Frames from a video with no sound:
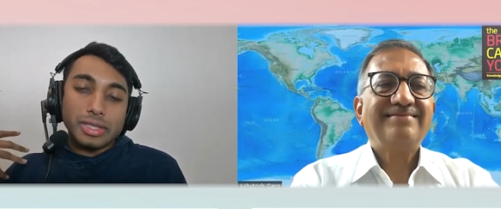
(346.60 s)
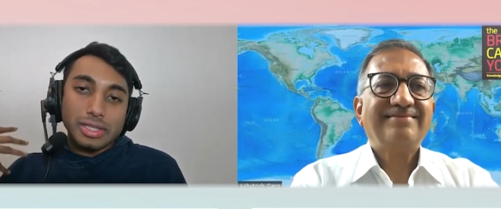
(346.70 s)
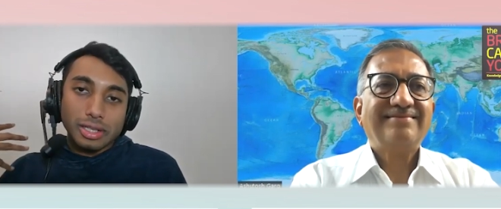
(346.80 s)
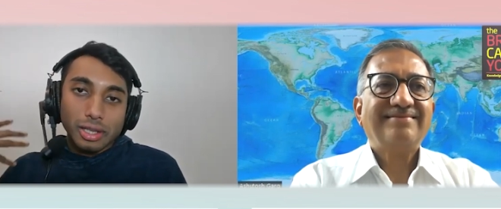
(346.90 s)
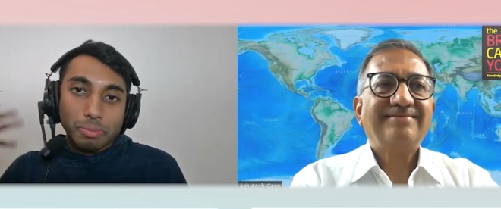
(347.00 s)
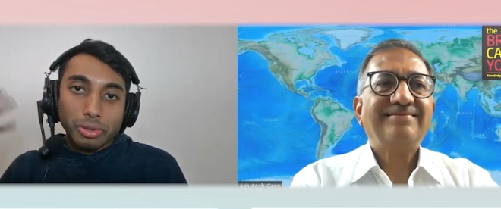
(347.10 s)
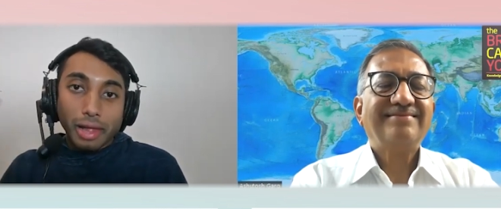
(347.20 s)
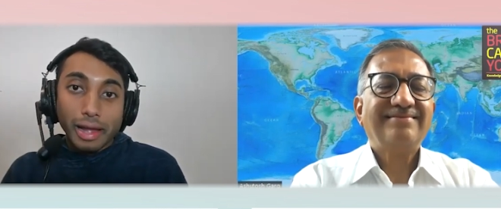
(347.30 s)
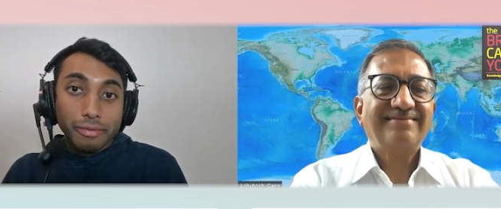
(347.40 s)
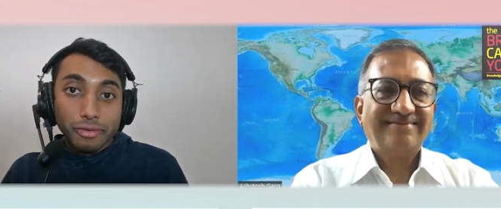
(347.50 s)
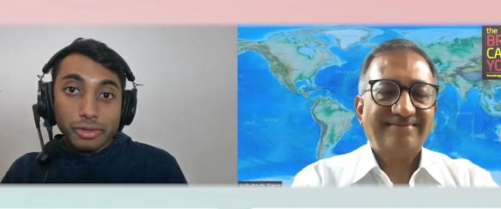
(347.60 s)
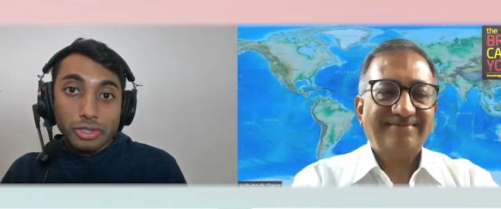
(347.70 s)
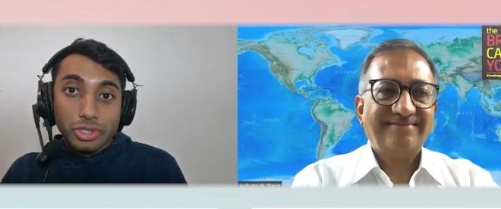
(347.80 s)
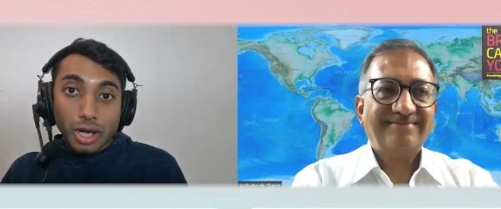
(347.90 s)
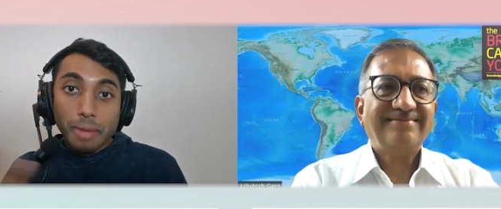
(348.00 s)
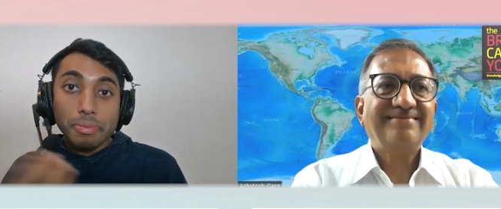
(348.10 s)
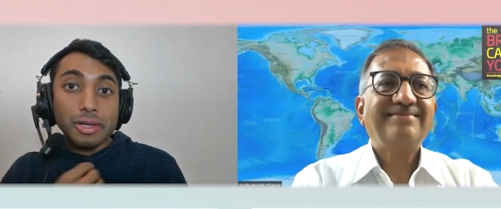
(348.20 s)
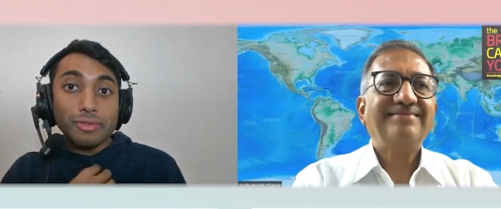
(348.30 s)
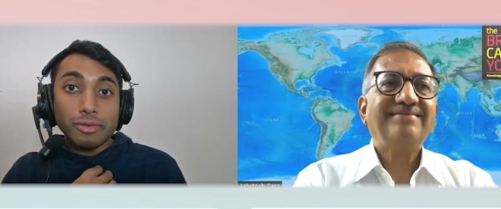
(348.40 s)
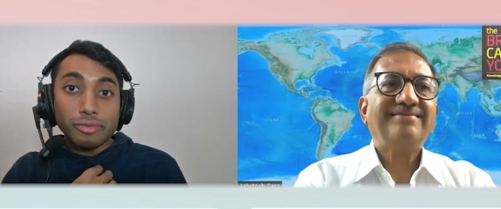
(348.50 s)
Speaker 1: still apply for the job
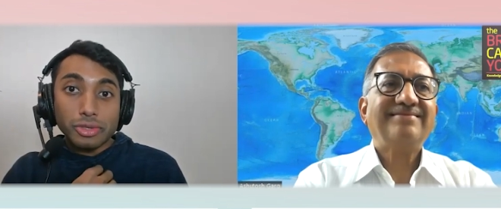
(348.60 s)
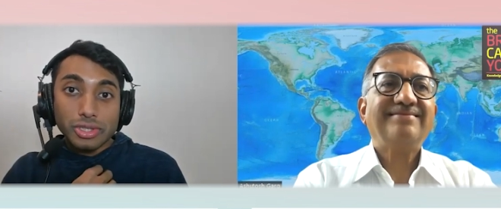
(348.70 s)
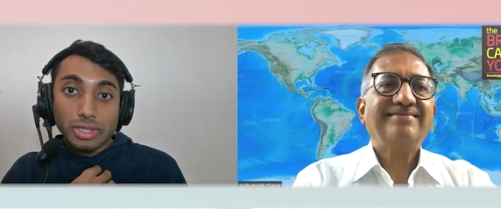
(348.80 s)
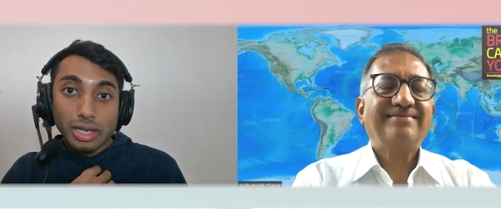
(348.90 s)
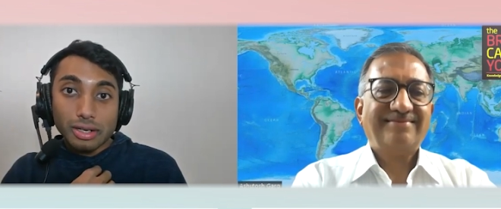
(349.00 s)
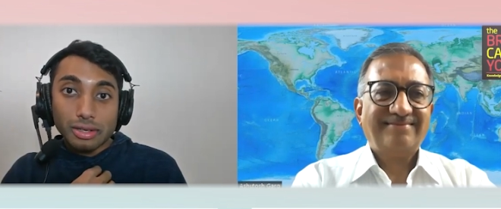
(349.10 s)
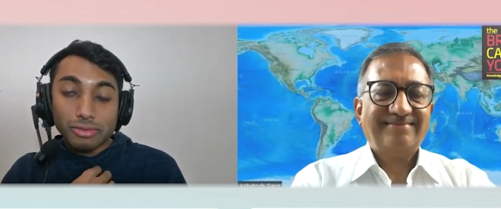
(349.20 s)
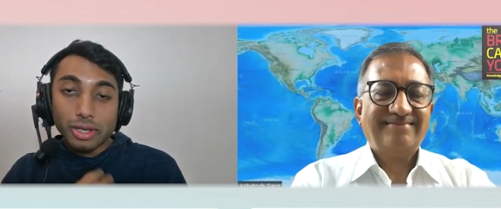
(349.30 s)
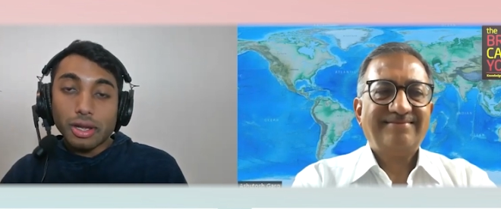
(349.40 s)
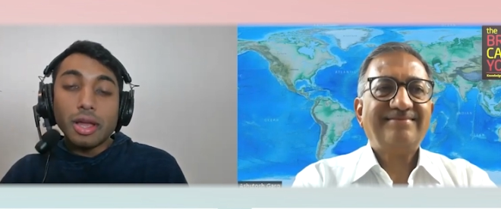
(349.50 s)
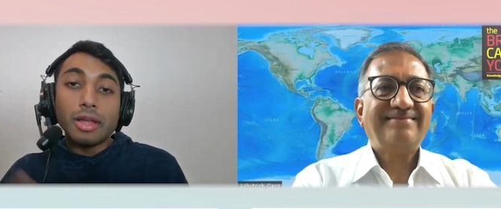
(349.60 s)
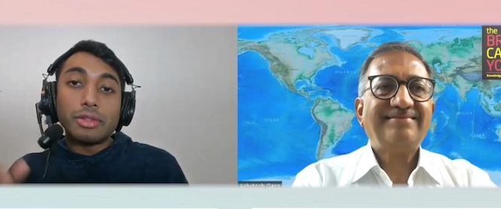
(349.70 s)
even if we're scared of it?